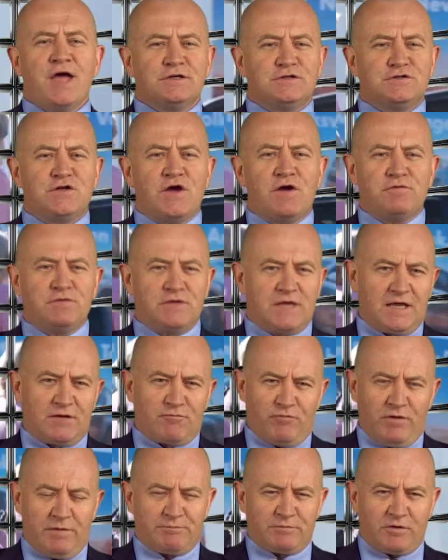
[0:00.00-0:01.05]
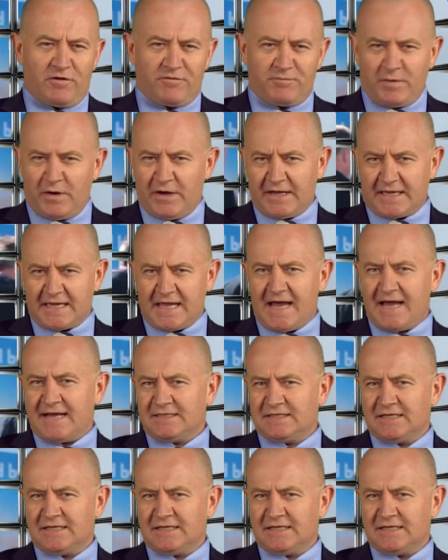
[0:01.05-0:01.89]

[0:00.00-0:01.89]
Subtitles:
Don't get ripped off by a car